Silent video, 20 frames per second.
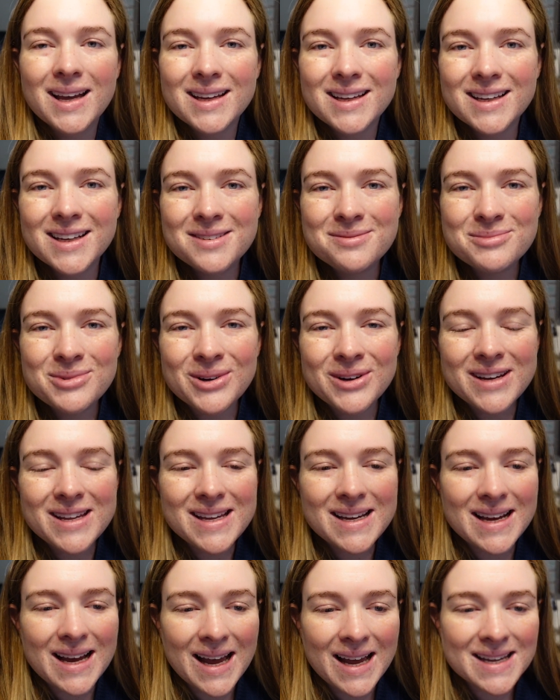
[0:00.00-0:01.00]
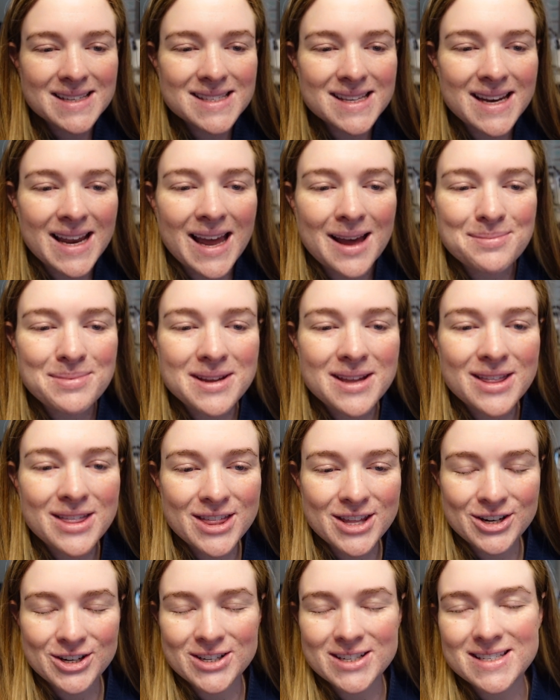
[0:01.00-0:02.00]
Good morning, guys, and happy
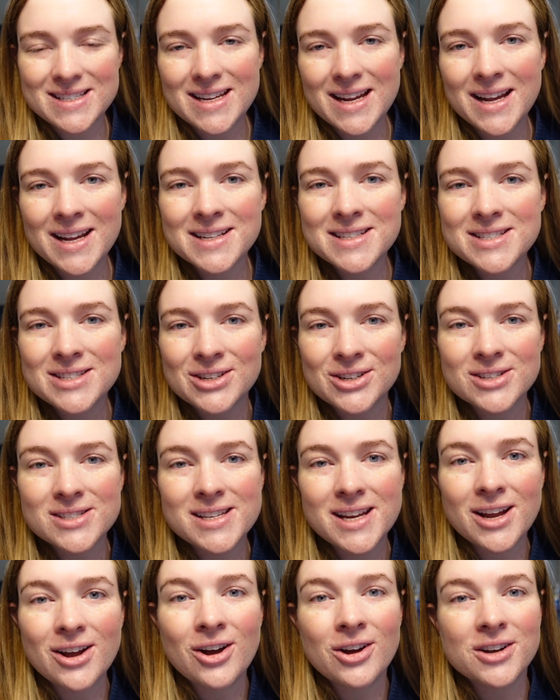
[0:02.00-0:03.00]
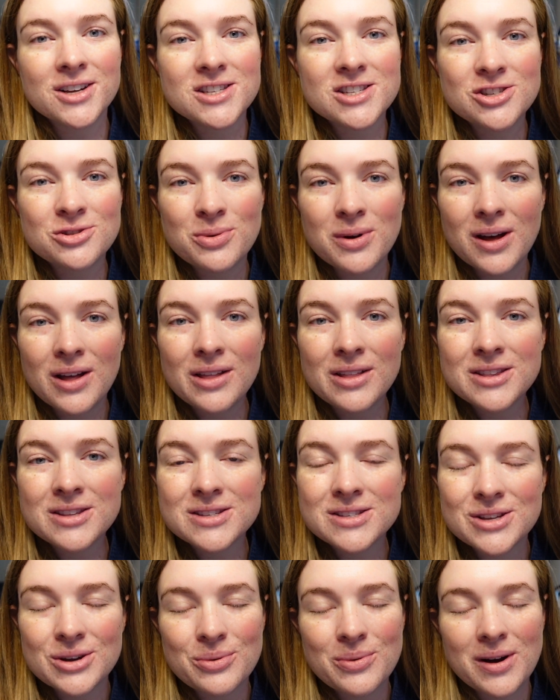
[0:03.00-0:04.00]
Thursday. It's Thursday, August 12th,
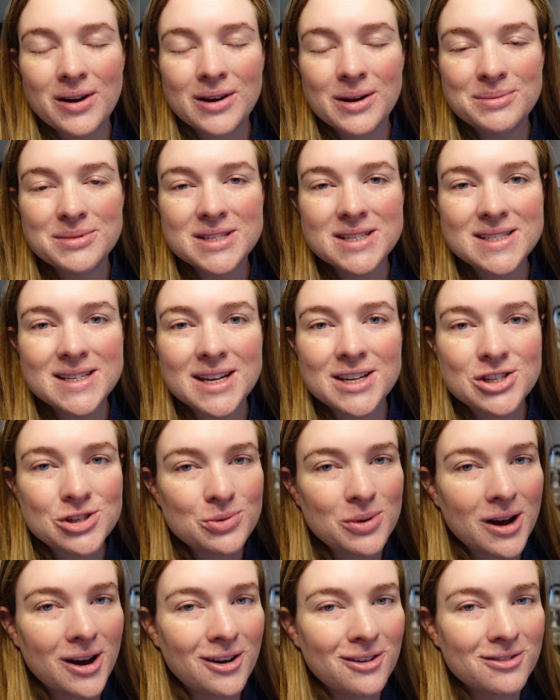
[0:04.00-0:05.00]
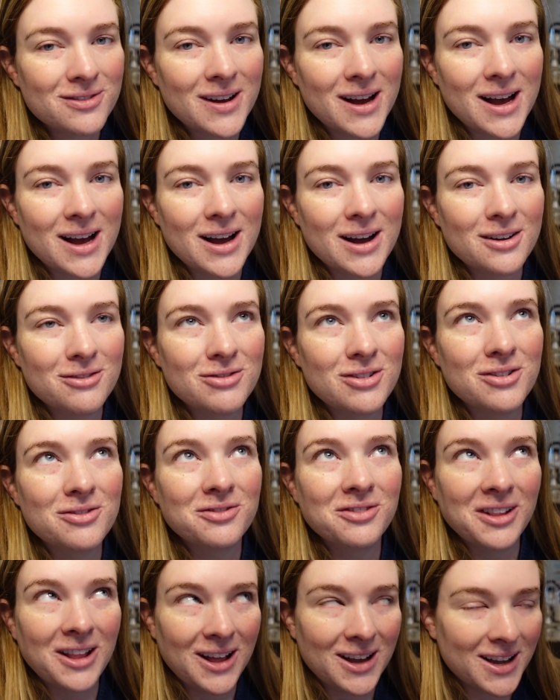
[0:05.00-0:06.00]
so welcome to day 12 of
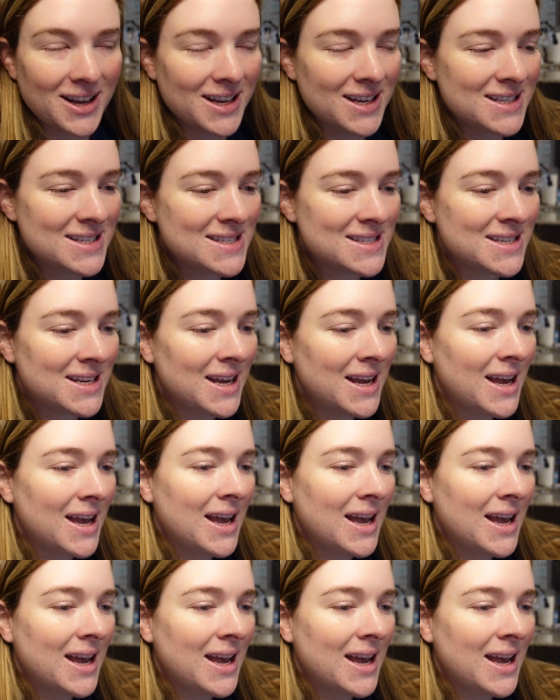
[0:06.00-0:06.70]
Vlogust.